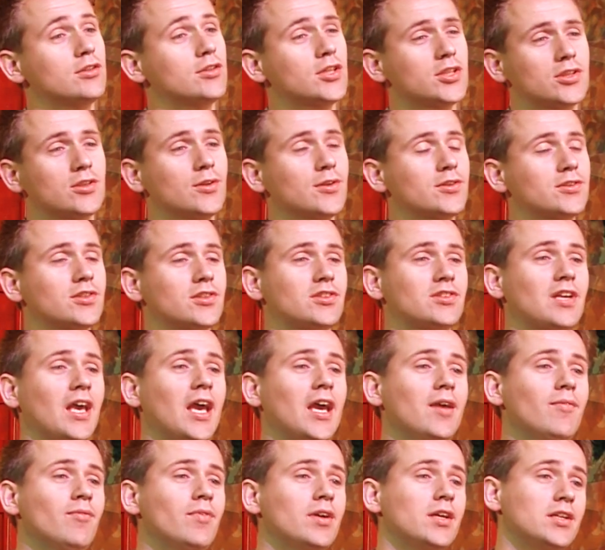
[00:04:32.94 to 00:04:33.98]
This looks the
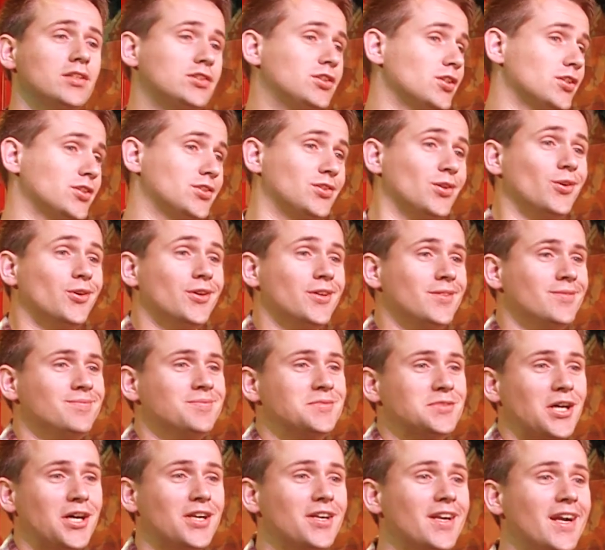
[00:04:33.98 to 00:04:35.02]
same, it's just your
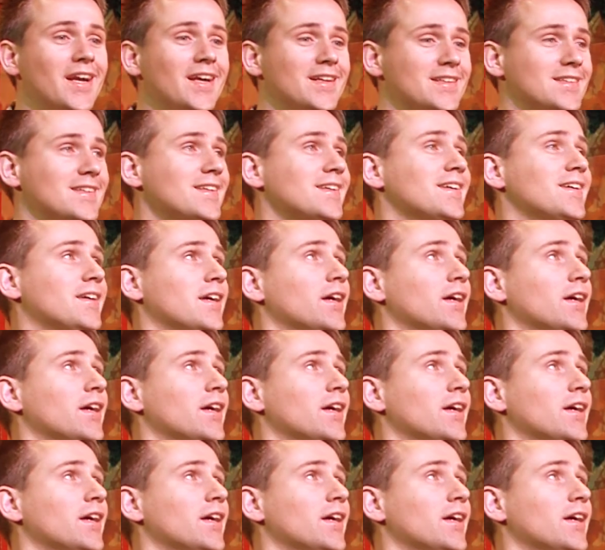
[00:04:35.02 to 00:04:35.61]
other hand.